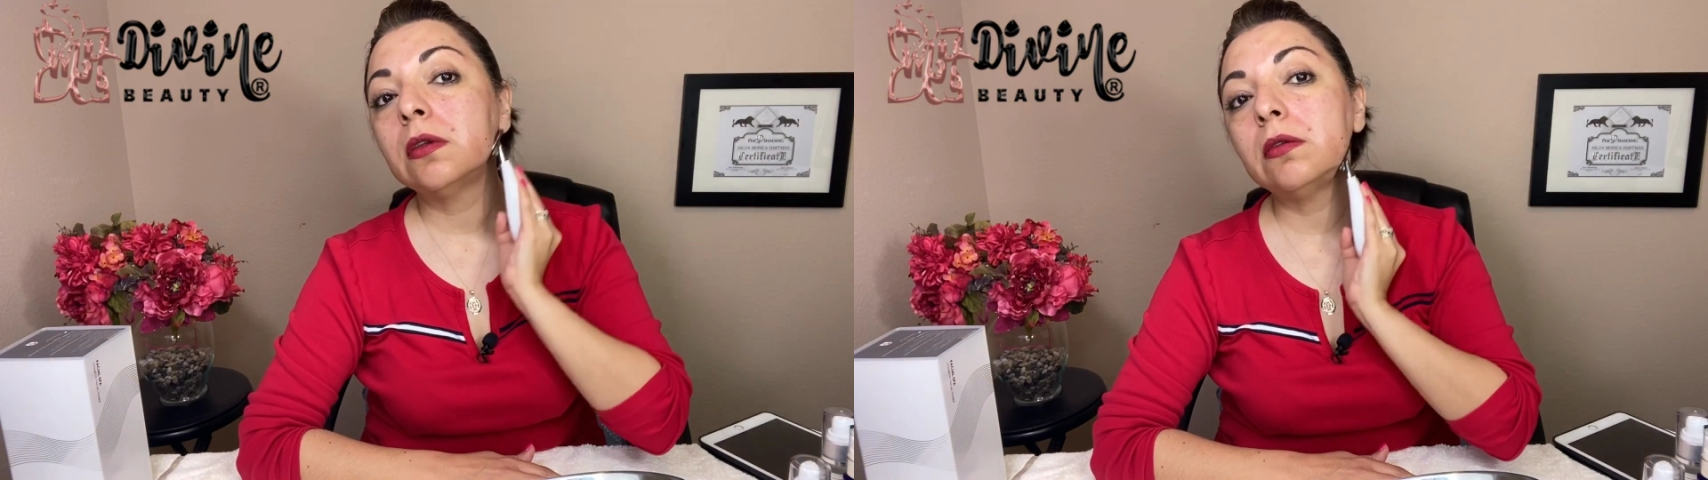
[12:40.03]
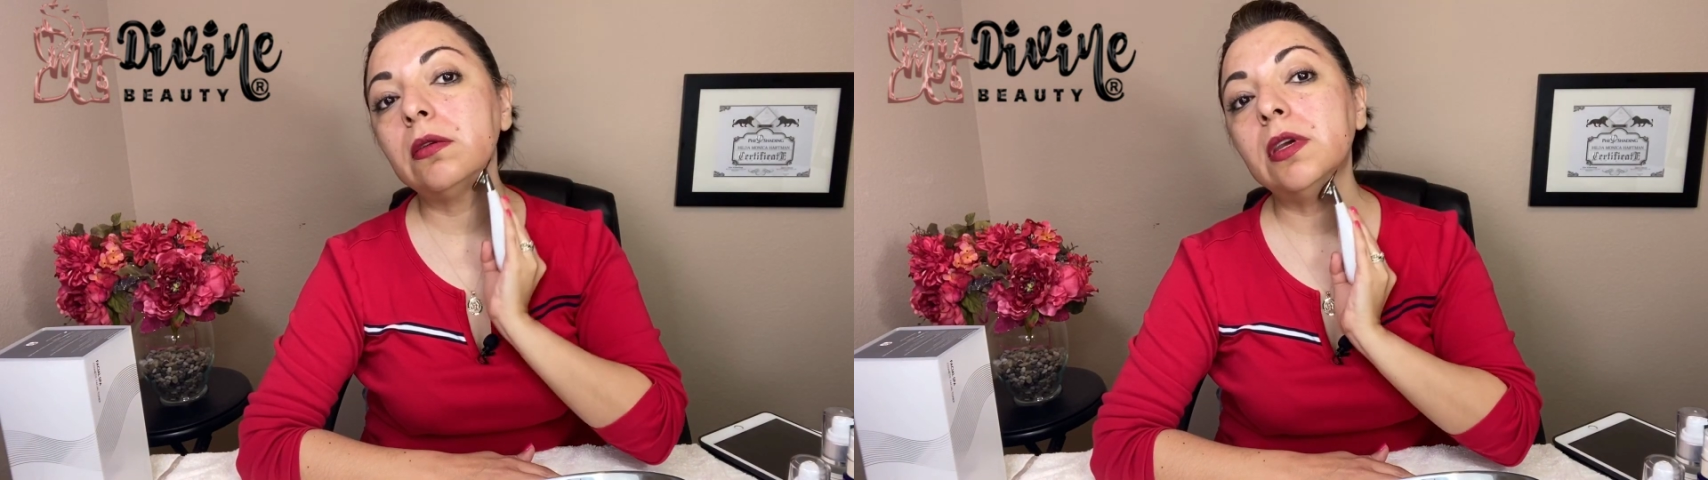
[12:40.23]

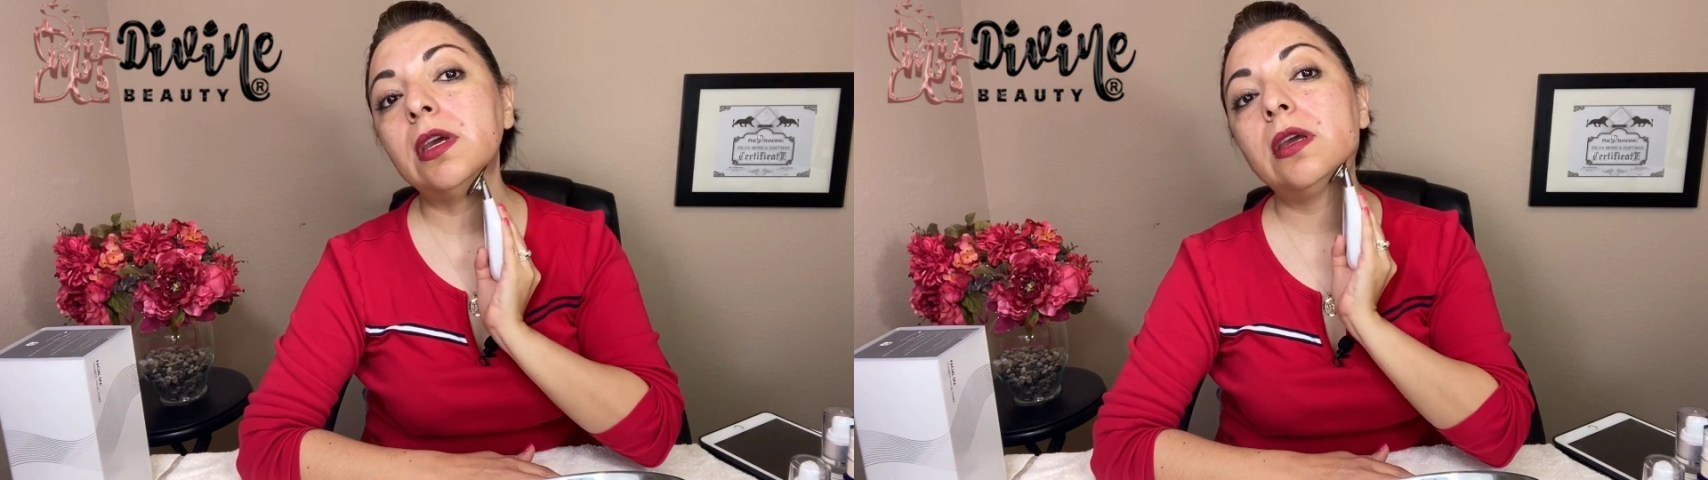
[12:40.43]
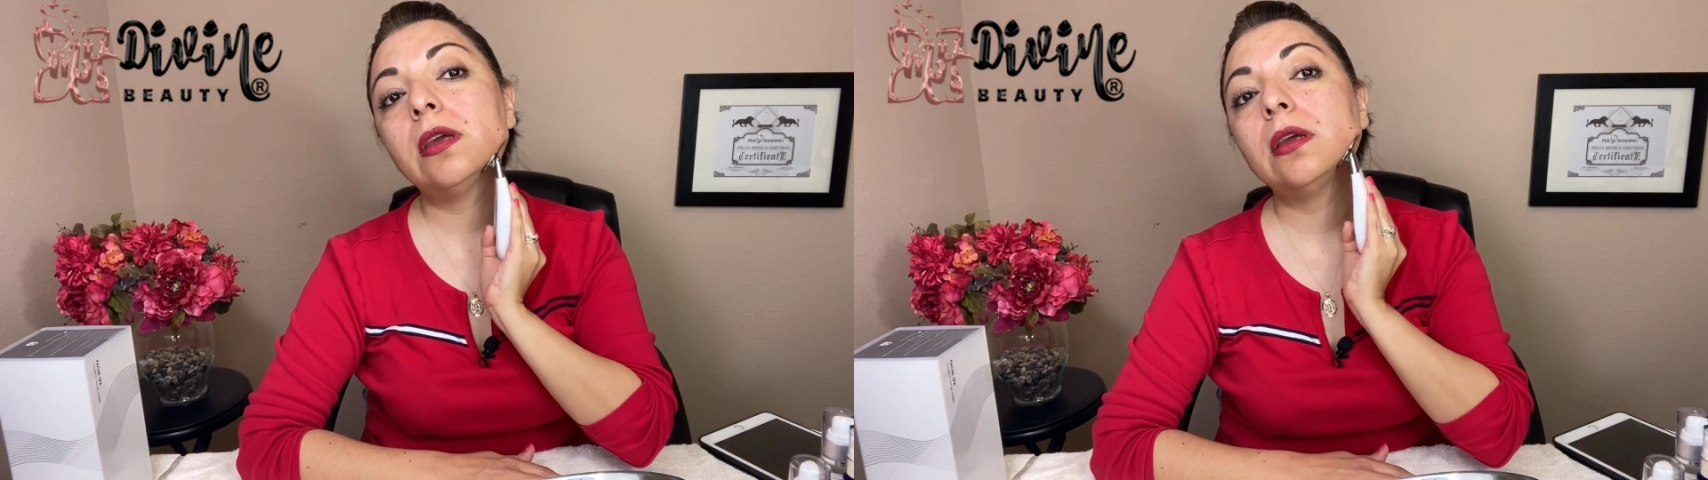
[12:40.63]

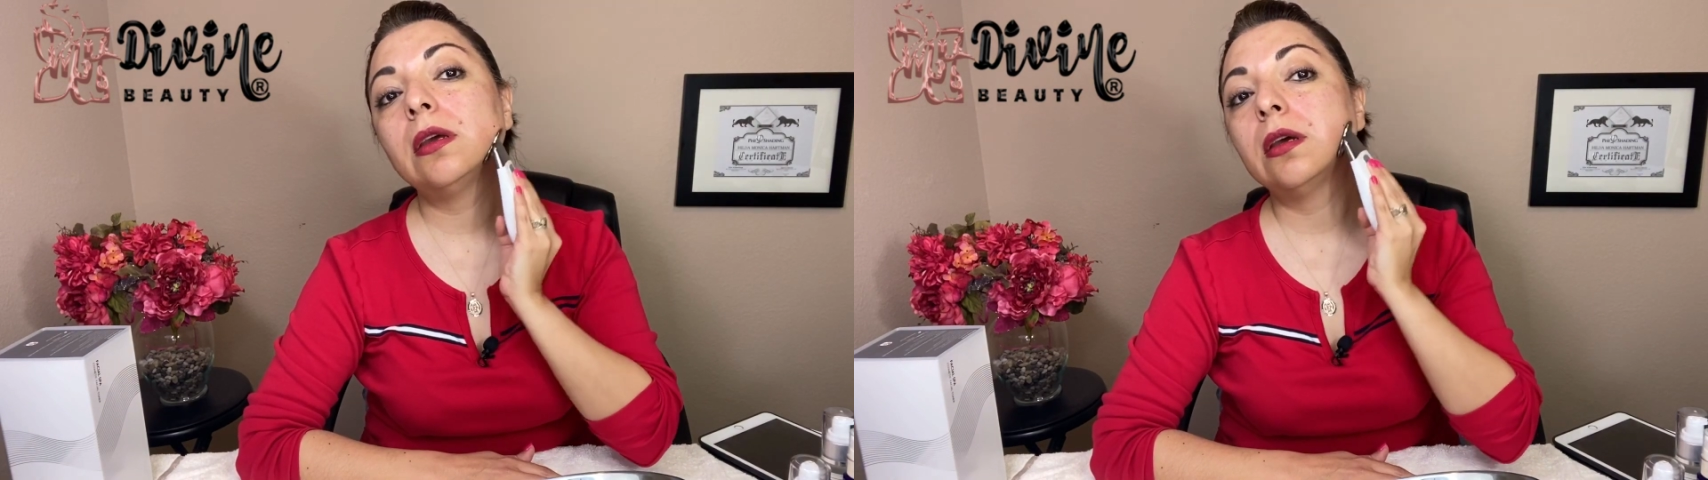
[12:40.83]
Okay,